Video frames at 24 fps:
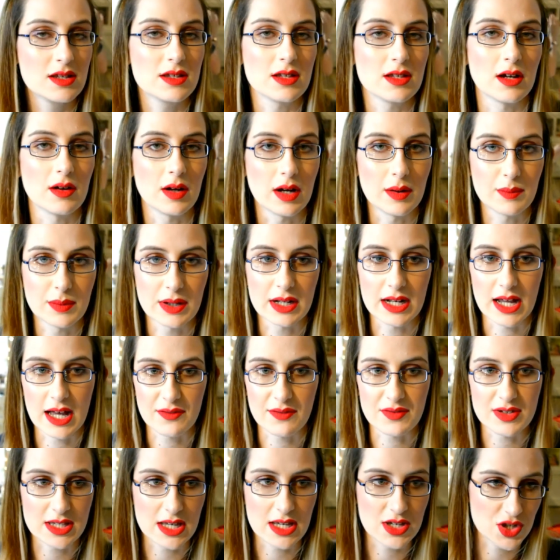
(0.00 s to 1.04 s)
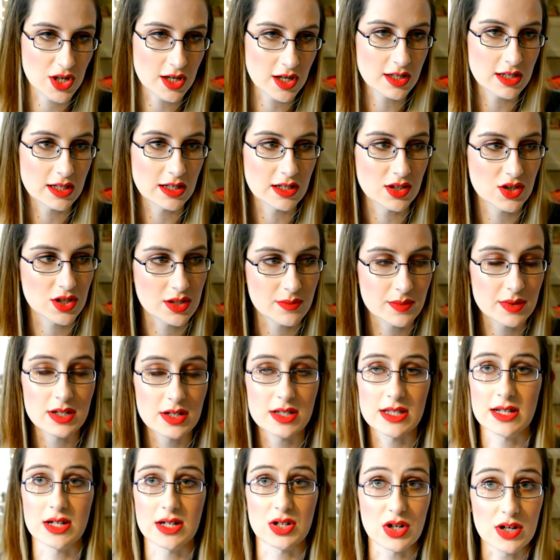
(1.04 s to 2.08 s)
So I'm gonna have to say jacket just because
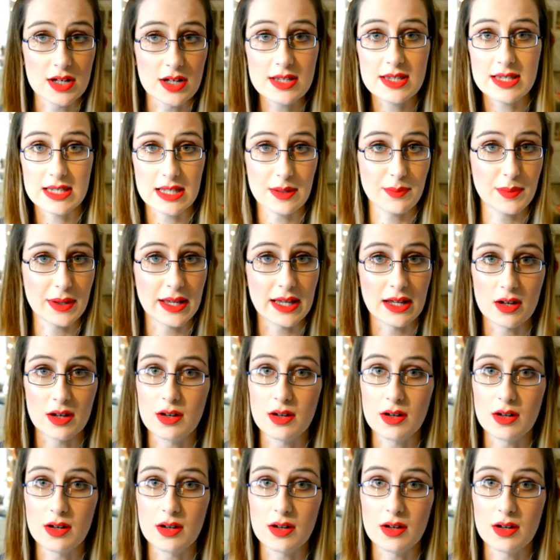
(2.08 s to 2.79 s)
I can unzip it,